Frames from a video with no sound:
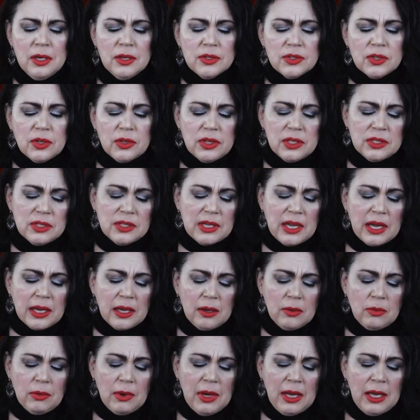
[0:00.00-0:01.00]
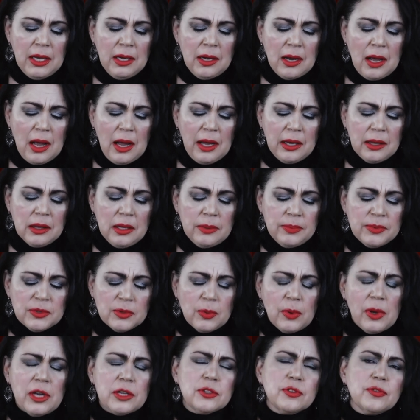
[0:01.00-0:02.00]
So the second one I lip
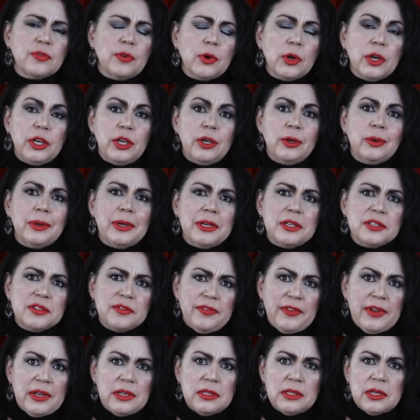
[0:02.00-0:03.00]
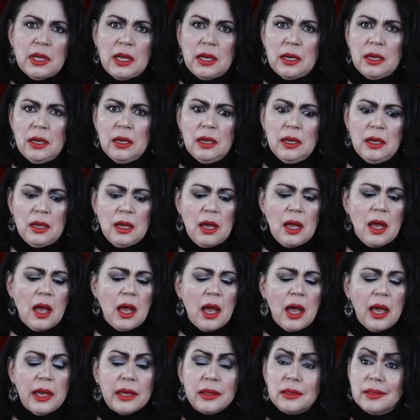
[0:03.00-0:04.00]
swatch for you is Vendetta.
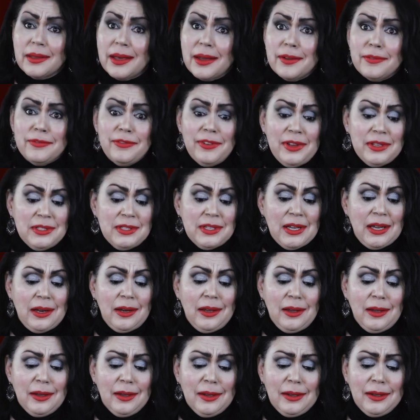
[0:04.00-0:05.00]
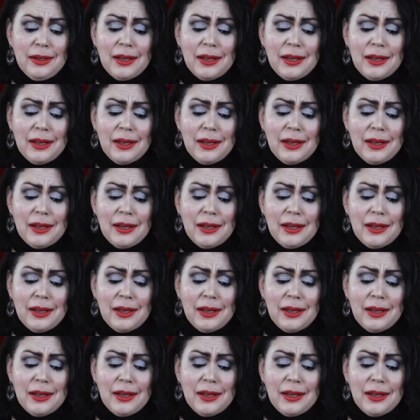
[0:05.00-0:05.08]
I love Vendetta.